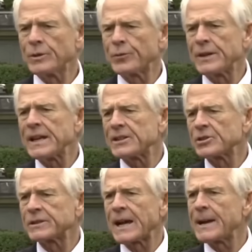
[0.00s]
the
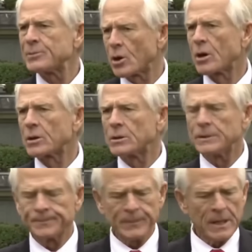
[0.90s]
Financial Times
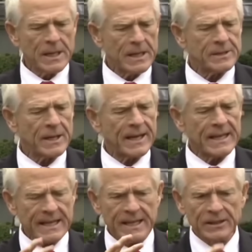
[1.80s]
article is I
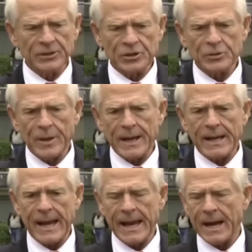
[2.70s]

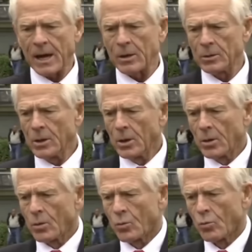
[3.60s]
illustrate how
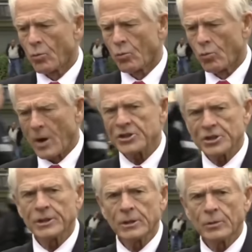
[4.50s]

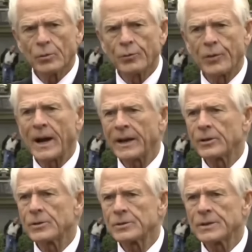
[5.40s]
Russian
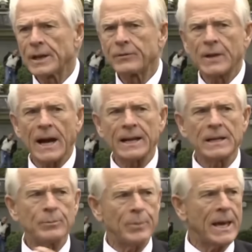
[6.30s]
refiners have gotten
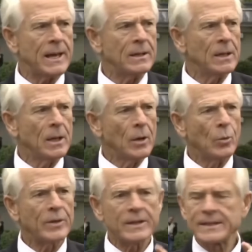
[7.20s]
in bed
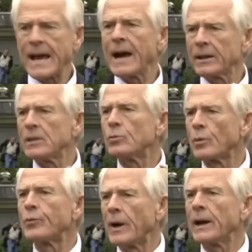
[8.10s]
with Italian
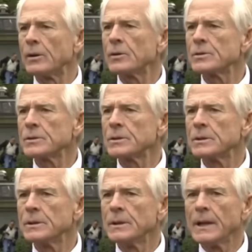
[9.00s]
refiners
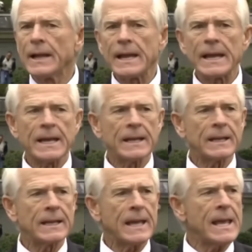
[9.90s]
in
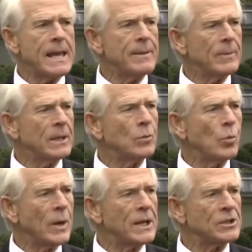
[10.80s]
a game
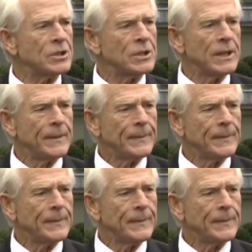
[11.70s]
in which